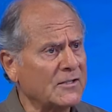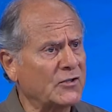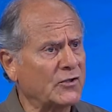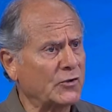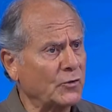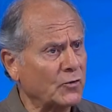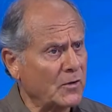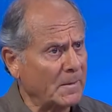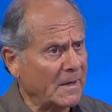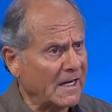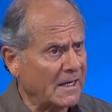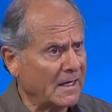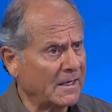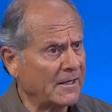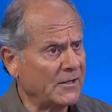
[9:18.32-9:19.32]
it's Shuk
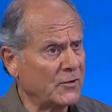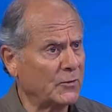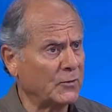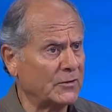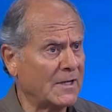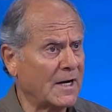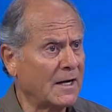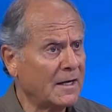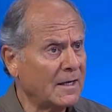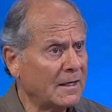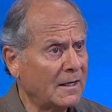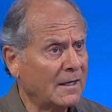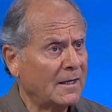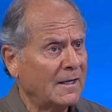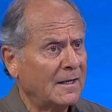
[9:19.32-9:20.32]
Machane Yehuda,
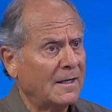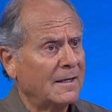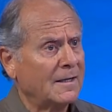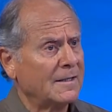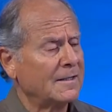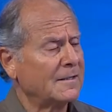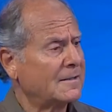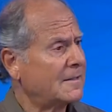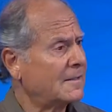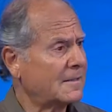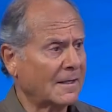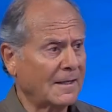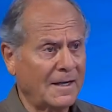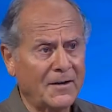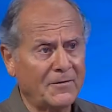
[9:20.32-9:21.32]
it's
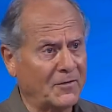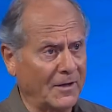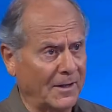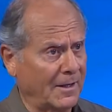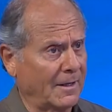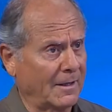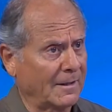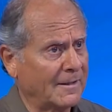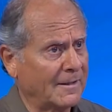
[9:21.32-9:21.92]
uh, everything.